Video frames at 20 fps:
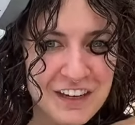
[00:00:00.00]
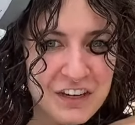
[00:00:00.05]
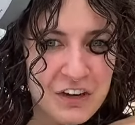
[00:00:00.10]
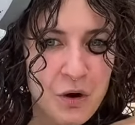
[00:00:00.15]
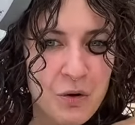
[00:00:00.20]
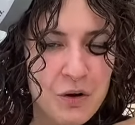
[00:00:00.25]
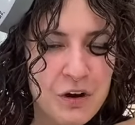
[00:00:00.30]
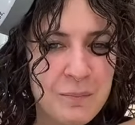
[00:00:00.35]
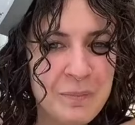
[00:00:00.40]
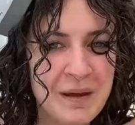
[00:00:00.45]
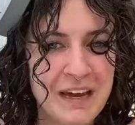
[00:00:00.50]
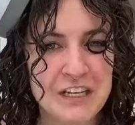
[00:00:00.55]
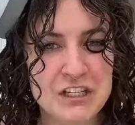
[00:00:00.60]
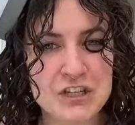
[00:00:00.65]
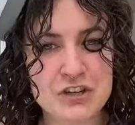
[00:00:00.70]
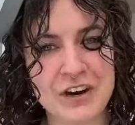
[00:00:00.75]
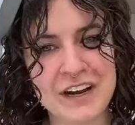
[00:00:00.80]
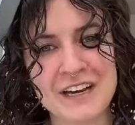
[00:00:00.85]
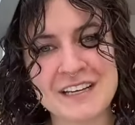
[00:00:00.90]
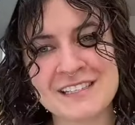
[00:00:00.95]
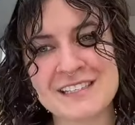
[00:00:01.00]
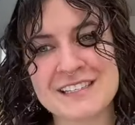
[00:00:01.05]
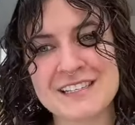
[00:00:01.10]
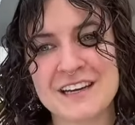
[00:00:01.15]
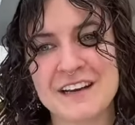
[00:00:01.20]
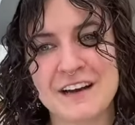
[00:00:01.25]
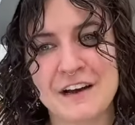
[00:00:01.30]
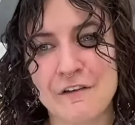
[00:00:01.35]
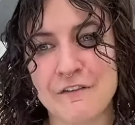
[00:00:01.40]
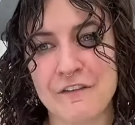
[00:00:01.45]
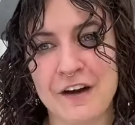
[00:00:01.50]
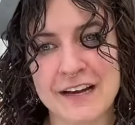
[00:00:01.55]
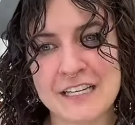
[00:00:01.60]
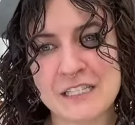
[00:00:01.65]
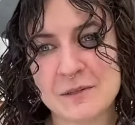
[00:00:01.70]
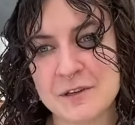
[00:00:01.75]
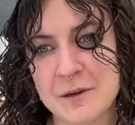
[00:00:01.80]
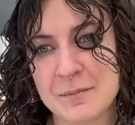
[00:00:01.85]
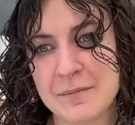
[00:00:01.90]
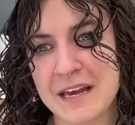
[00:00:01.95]
Go to Pinterest, find
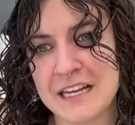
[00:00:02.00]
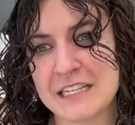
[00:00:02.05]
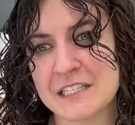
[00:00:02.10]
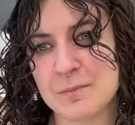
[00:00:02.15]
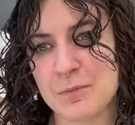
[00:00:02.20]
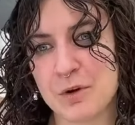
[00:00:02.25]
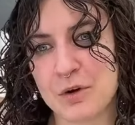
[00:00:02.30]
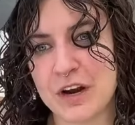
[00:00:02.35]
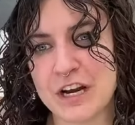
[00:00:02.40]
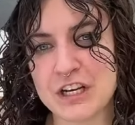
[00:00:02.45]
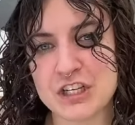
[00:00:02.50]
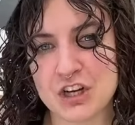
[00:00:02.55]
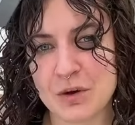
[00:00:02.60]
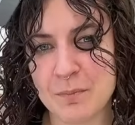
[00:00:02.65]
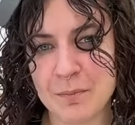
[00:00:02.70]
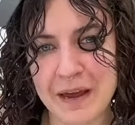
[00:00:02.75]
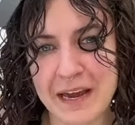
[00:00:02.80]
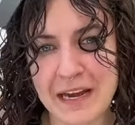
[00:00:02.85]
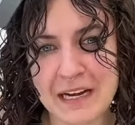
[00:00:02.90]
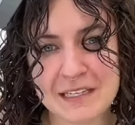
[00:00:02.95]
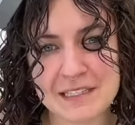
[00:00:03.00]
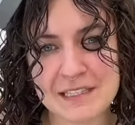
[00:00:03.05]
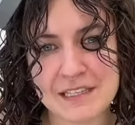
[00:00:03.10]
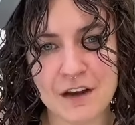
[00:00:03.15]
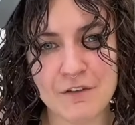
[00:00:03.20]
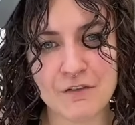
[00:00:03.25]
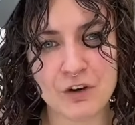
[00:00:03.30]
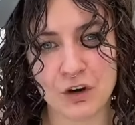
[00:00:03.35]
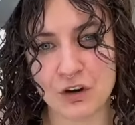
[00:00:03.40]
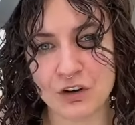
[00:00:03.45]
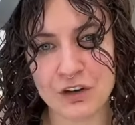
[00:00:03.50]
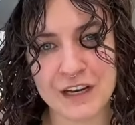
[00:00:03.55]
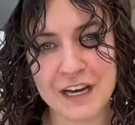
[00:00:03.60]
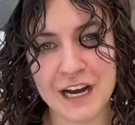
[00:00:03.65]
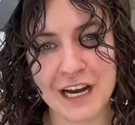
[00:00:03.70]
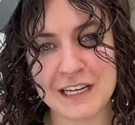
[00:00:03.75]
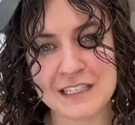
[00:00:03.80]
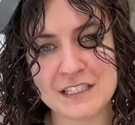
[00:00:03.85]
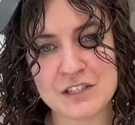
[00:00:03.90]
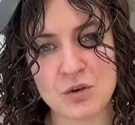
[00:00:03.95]
some inspiration pics of curly
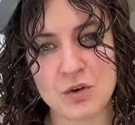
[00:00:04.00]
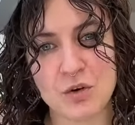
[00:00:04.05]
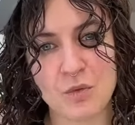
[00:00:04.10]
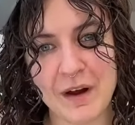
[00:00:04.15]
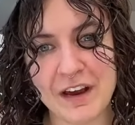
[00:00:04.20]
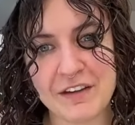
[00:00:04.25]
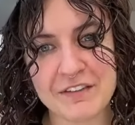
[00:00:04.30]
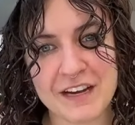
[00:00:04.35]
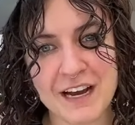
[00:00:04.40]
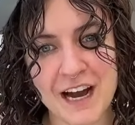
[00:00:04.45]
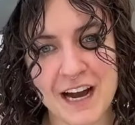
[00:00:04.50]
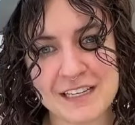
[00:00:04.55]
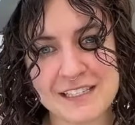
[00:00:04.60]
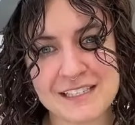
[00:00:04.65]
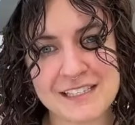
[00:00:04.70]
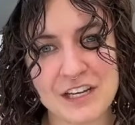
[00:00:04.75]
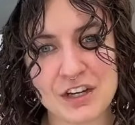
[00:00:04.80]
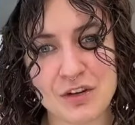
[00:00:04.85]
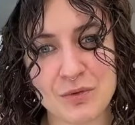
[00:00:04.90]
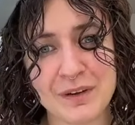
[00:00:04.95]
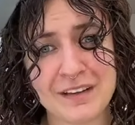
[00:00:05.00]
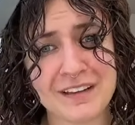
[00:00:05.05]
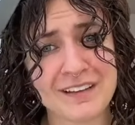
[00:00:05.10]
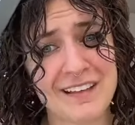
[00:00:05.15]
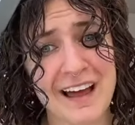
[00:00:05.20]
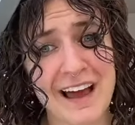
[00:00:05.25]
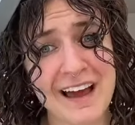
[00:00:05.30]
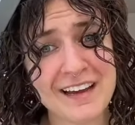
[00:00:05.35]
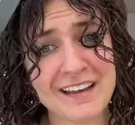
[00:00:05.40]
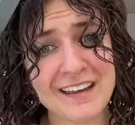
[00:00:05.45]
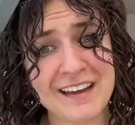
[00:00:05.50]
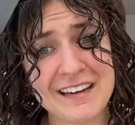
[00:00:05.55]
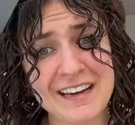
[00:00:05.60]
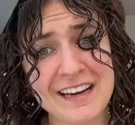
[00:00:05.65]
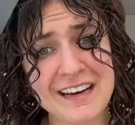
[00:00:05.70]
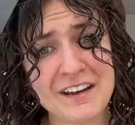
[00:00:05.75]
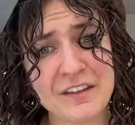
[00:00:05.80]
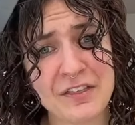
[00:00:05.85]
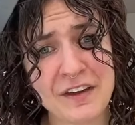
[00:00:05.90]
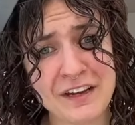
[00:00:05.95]
cuts or wavy cuts that you really like.
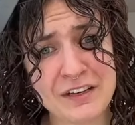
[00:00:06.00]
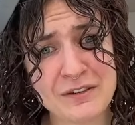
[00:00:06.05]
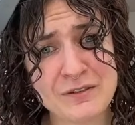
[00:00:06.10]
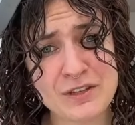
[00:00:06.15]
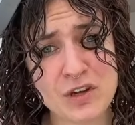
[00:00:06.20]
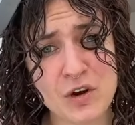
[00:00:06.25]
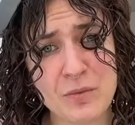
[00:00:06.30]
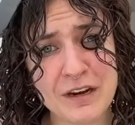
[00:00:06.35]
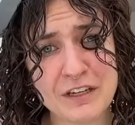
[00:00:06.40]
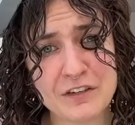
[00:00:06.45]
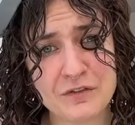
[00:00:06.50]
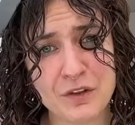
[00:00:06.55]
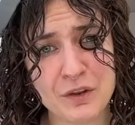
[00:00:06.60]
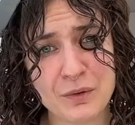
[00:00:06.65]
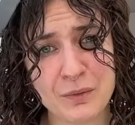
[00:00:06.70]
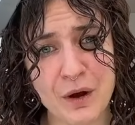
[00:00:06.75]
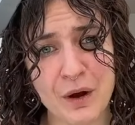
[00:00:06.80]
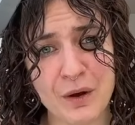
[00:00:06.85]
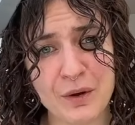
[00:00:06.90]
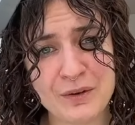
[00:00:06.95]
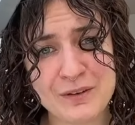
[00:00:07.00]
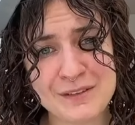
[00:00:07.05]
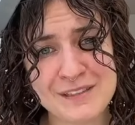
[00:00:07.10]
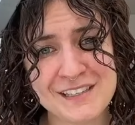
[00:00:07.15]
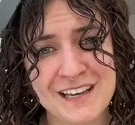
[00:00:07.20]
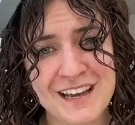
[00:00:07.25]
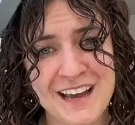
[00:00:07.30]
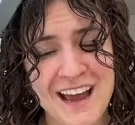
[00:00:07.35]
Anita, thank you so much for the rose.